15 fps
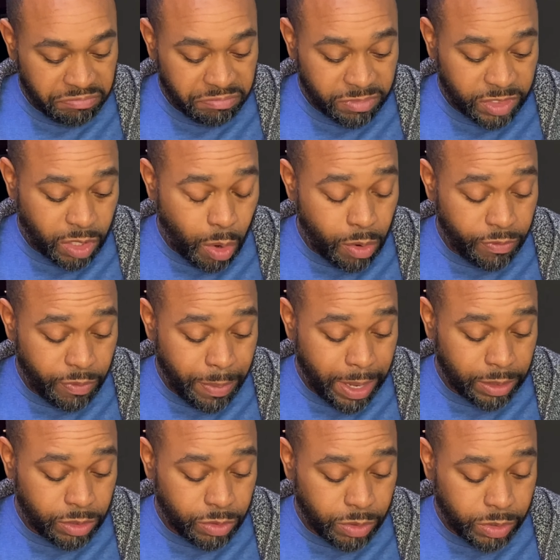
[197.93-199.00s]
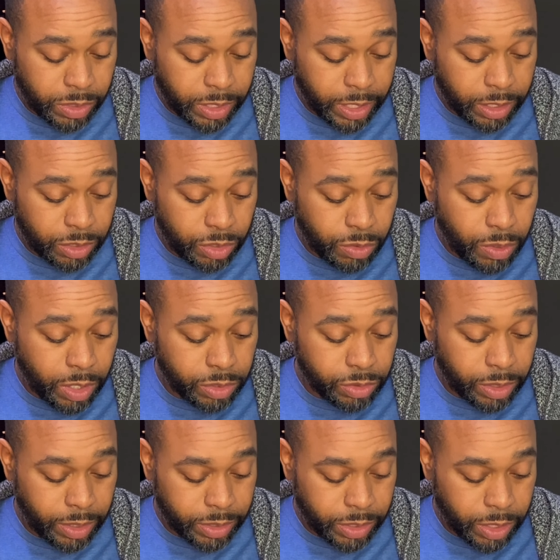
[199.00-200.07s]
it's going for about 206,
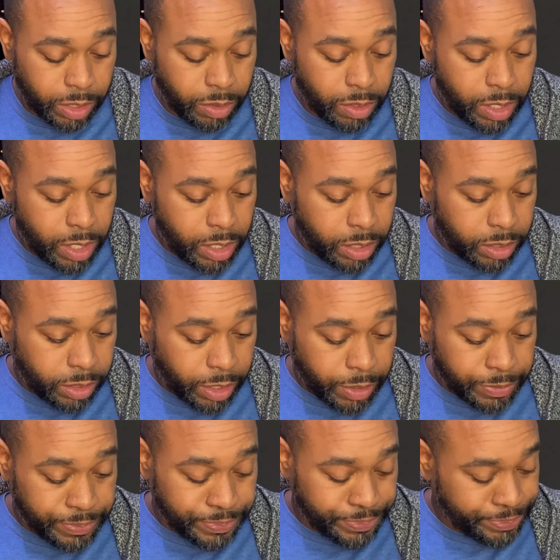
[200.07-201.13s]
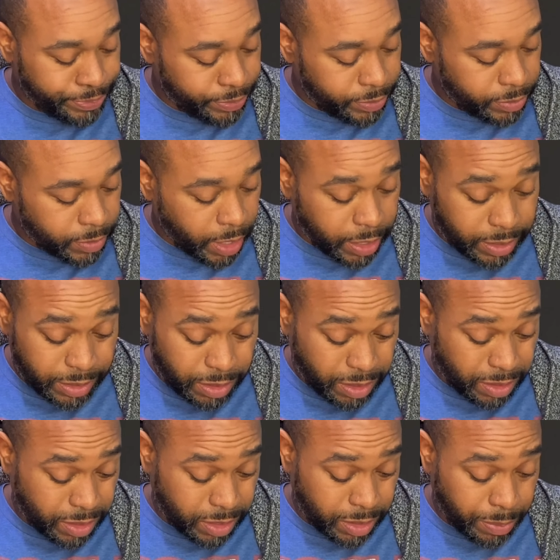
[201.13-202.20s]
200 or so. So it's still
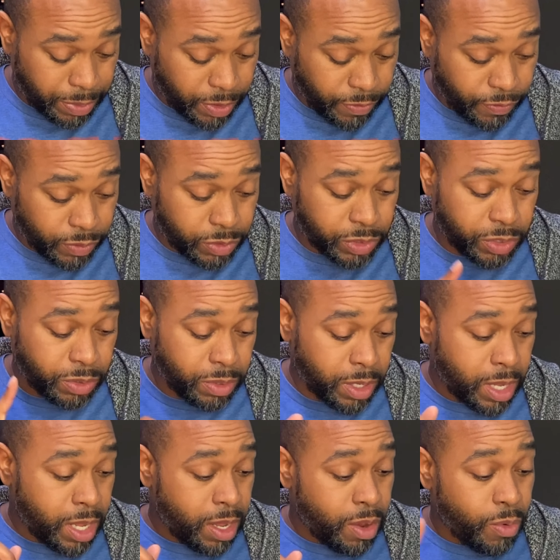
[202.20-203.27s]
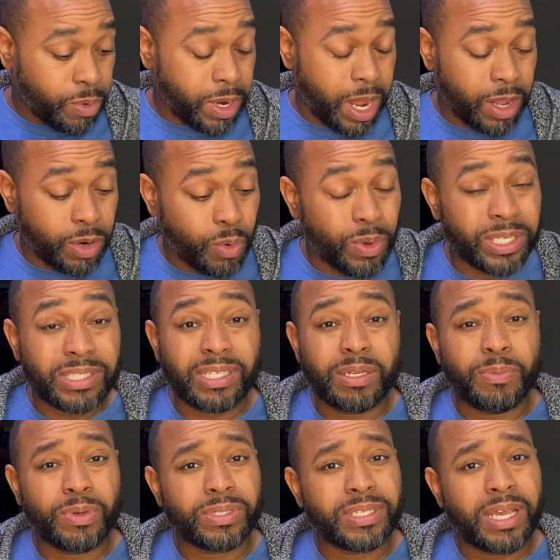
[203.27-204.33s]
just a beautiful shoe. We're not going to waste any
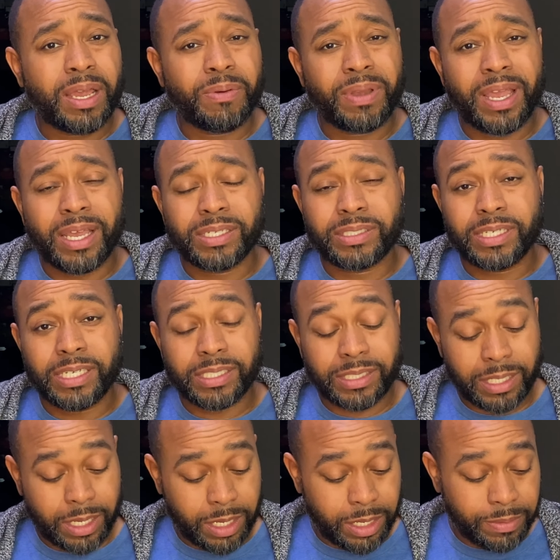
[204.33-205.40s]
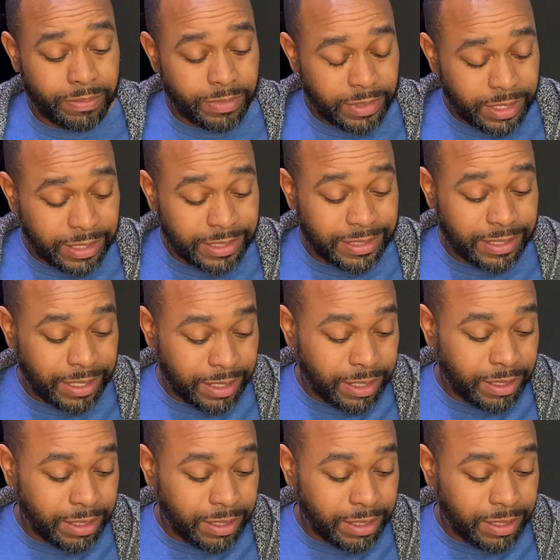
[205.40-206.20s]
more time, guys, because um, this